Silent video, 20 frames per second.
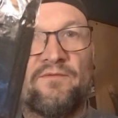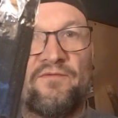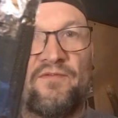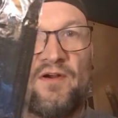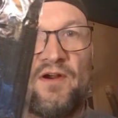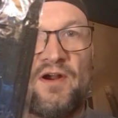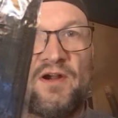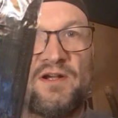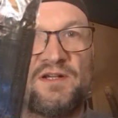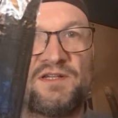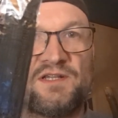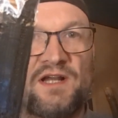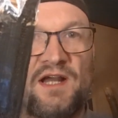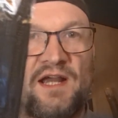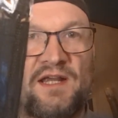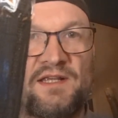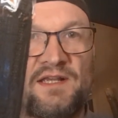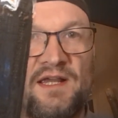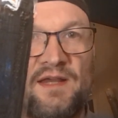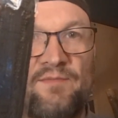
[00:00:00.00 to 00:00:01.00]
First
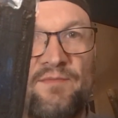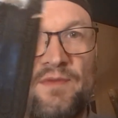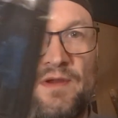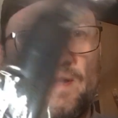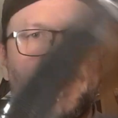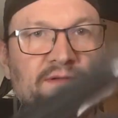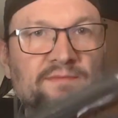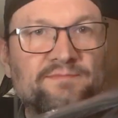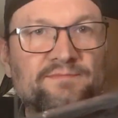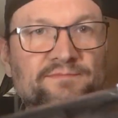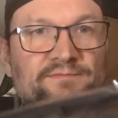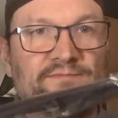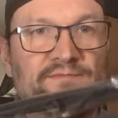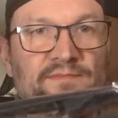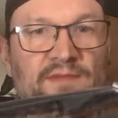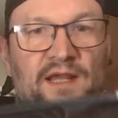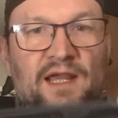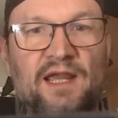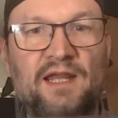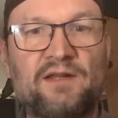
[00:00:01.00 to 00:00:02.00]
item.
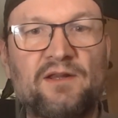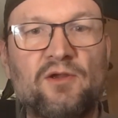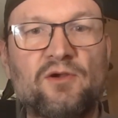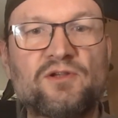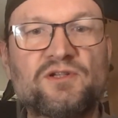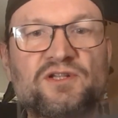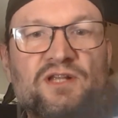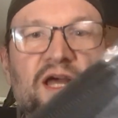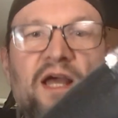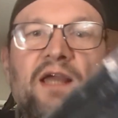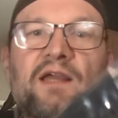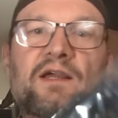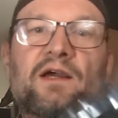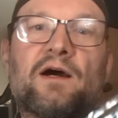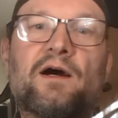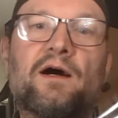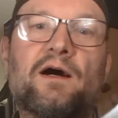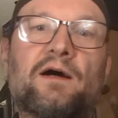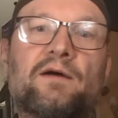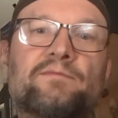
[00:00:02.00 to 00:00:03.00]
It looks like
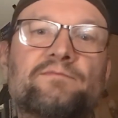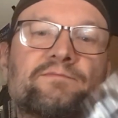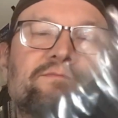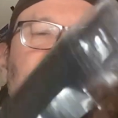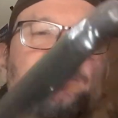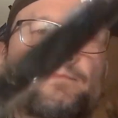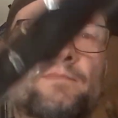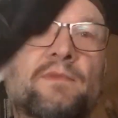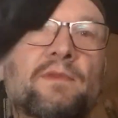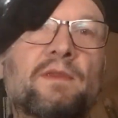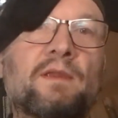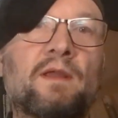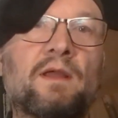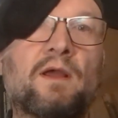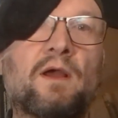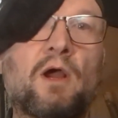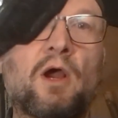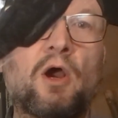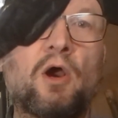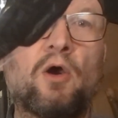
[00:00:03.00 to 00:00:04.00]
a
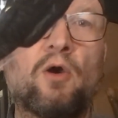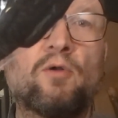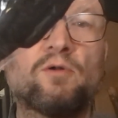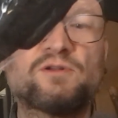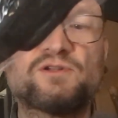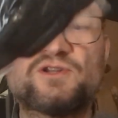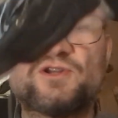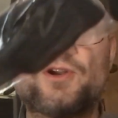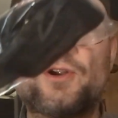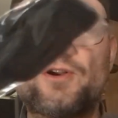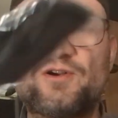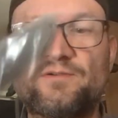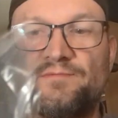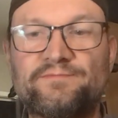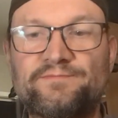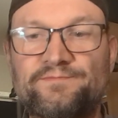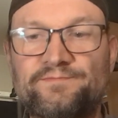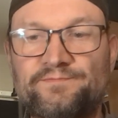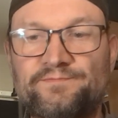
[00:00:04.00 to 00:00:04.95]
holster.